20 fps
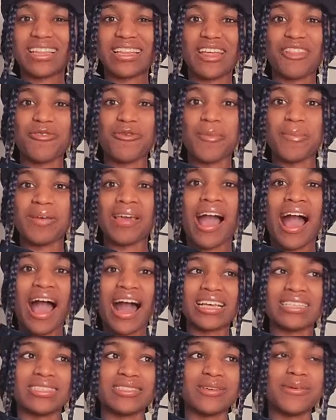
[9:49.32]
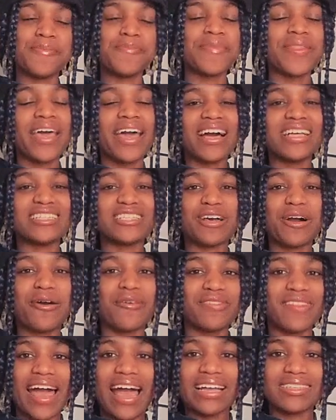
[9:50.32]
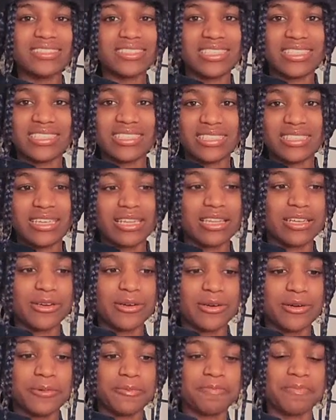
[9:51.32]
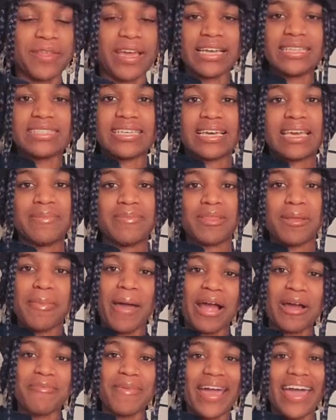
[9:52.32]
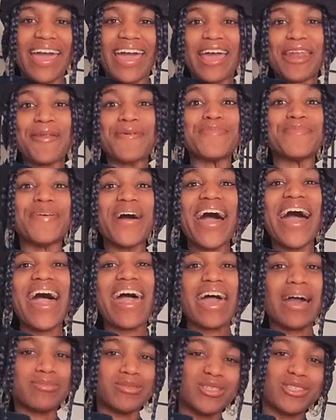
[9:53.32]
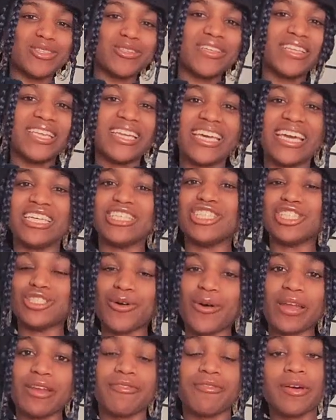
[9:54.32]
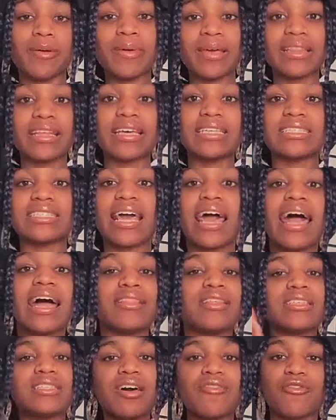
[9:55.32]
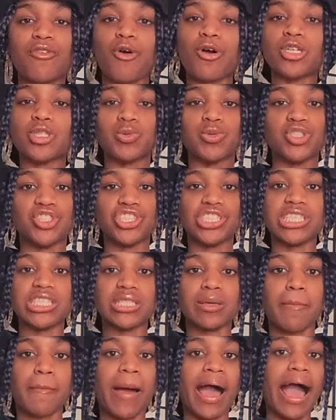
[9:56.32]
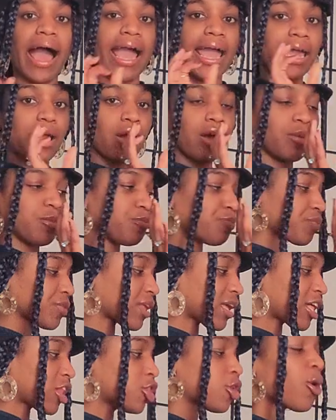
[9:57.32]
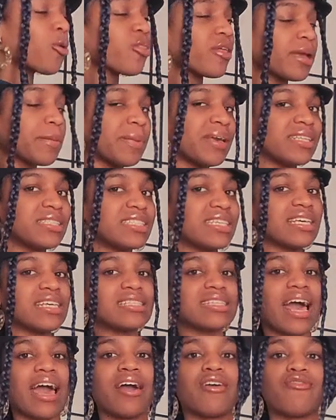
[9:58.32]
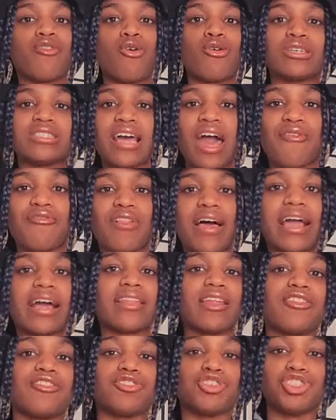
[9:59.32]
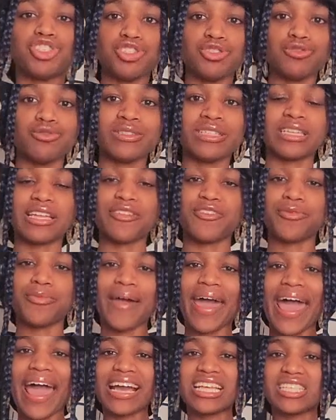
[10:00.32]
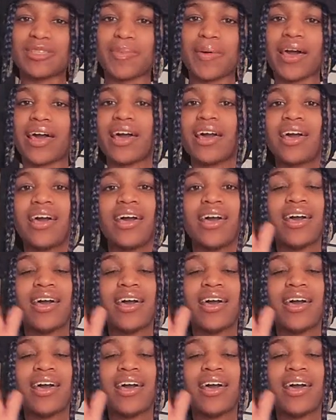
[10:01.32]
leather would be awesome. So that's just a little thing to keep in the back of my head. But I absolutely enjoyed filming this. This, of course, was just my clothing pieces. I, of course, have like leather shoes and leather bags, but